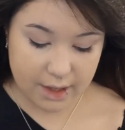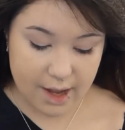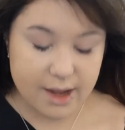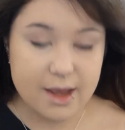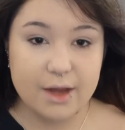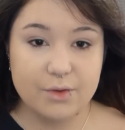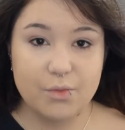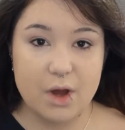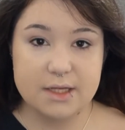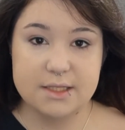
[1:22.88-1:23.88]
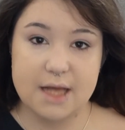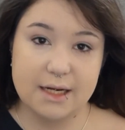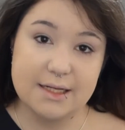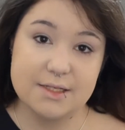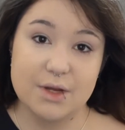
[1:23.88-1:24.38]
Okay, and once
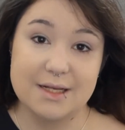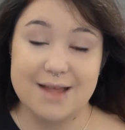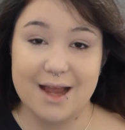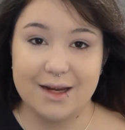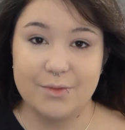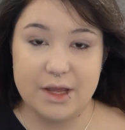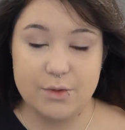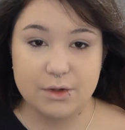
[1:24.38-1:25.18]
that is exactly where you